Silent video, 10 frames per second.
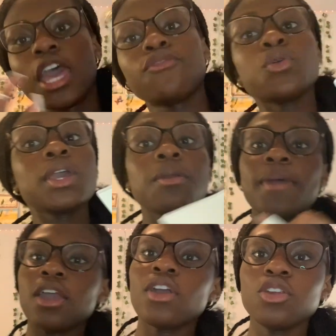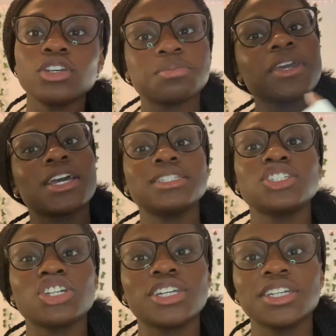If you hear background noise, my
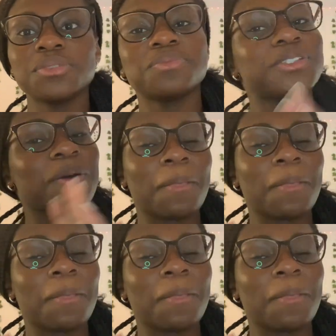cousins are here, so